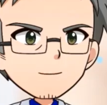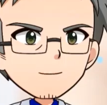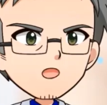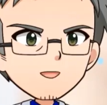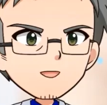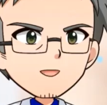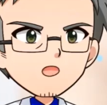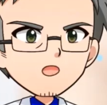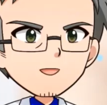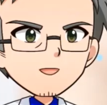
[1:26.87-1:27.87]
The
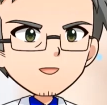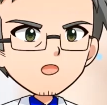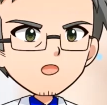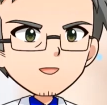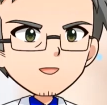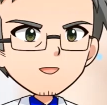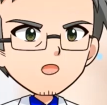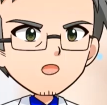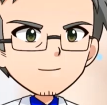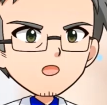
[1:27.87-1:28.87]
boxes have numbers
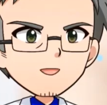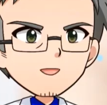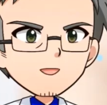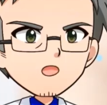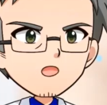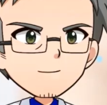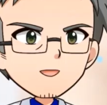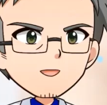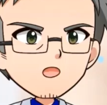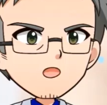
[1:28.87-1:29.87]
called addresses.
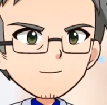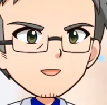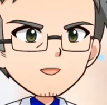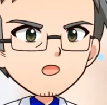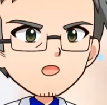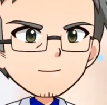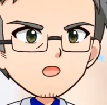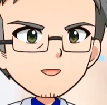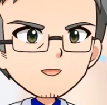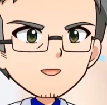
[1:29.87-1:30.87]
The computer
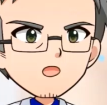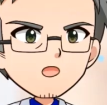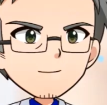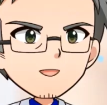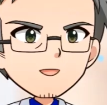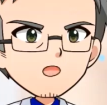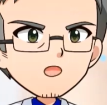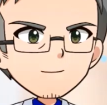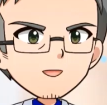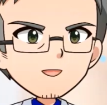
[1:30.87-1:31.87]
uses that number
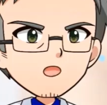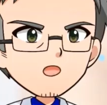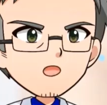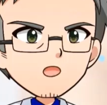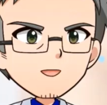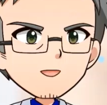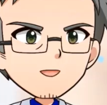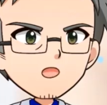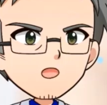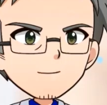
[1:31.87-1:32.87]
to look at and to
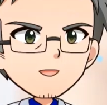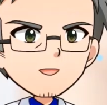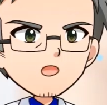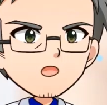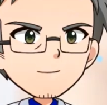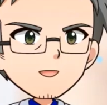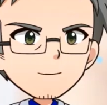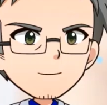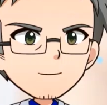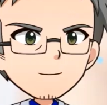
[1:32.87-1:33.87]
change the contents.
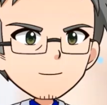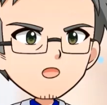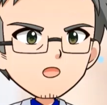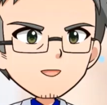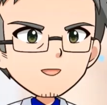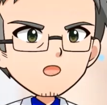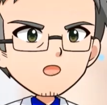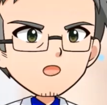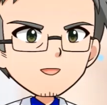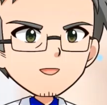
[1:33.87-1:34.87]
Looking at
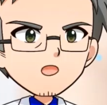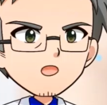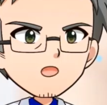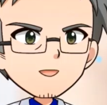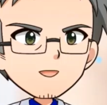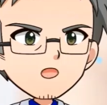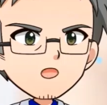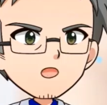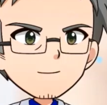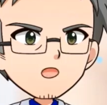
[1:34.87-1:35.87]
the contents is called
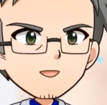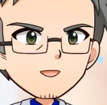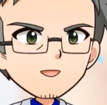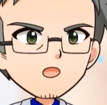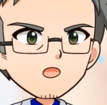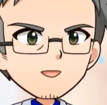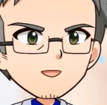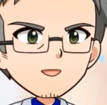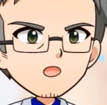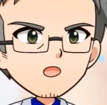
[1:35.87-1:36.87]
reading, and
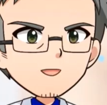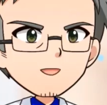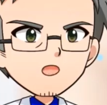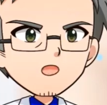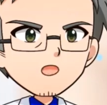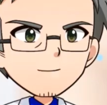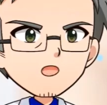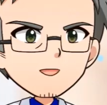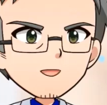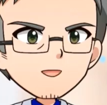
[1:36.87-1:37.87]
changing the contents
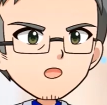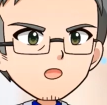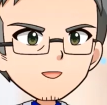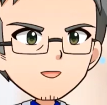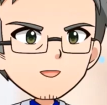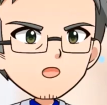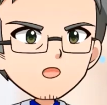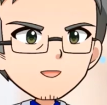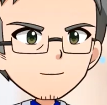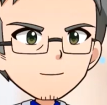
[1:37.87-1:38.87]
is called writing.
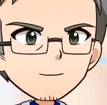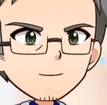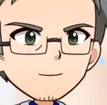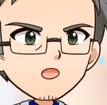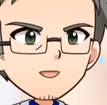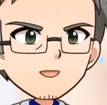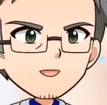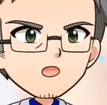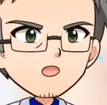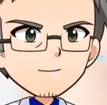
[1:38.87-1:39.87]
The
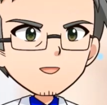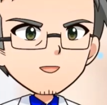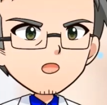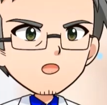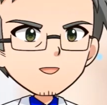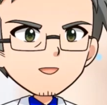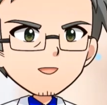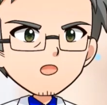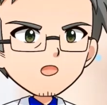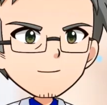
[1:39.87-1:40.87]
memory is like a book
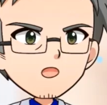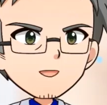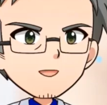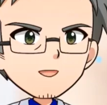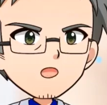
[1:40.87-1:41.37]
or notebook.